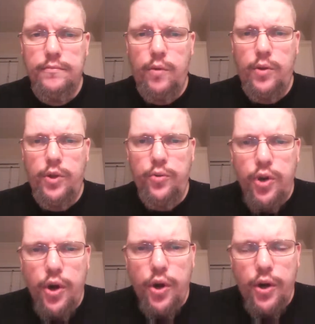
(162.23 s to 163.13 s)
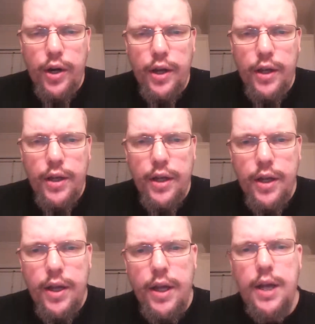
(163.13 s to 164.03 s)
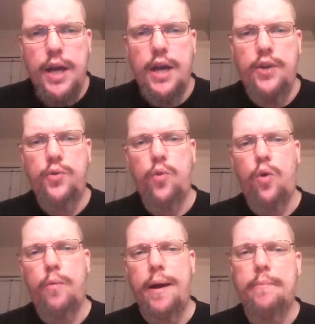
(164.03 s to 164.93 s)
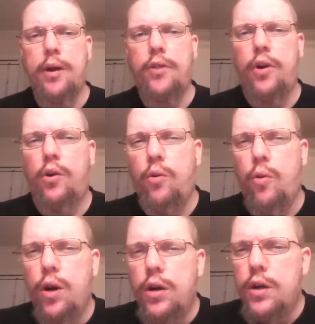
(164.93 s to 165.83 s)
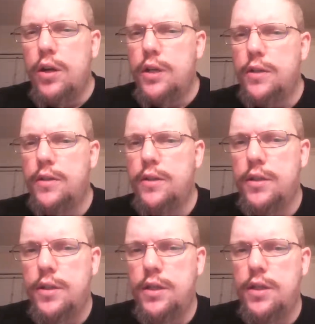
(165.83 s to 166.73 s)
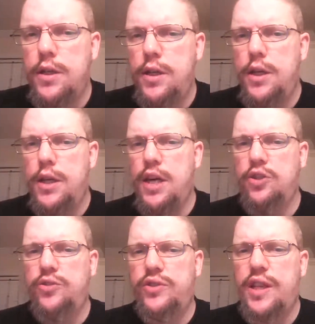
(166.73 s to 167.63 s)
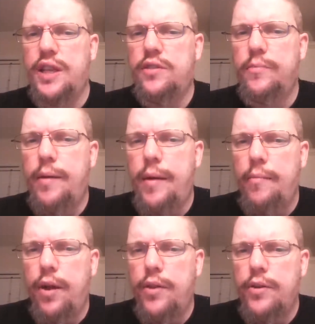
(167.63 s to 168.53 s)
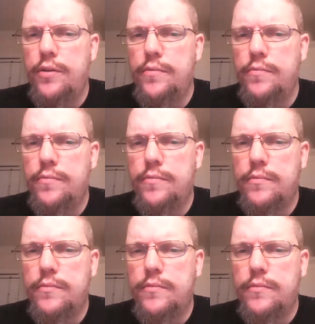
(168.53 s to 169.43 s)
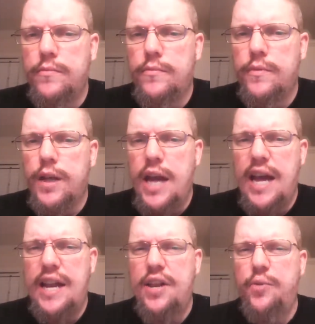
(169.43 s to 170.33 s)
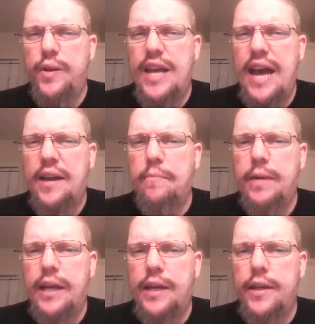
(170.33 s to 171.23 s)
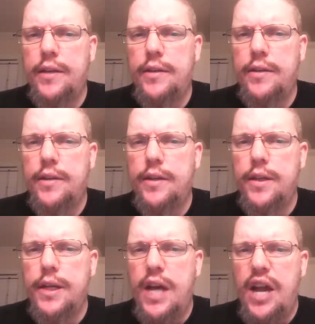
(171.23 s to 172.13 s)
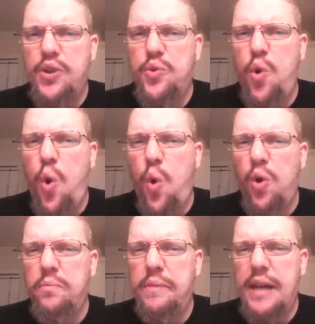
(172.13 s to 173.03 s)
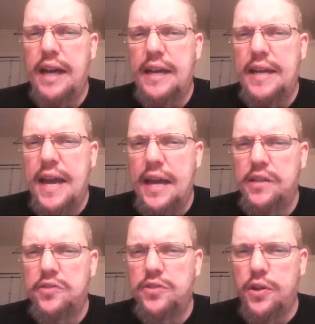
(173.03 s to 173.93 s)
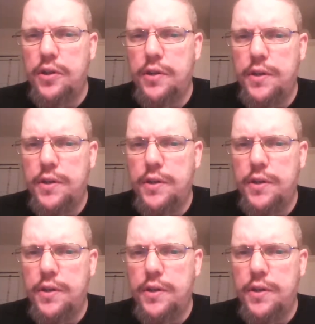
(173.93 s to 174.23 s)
But when you turn and you call my mother a whore, and you say things about my brother, and then you attack me, and you call me a cancer,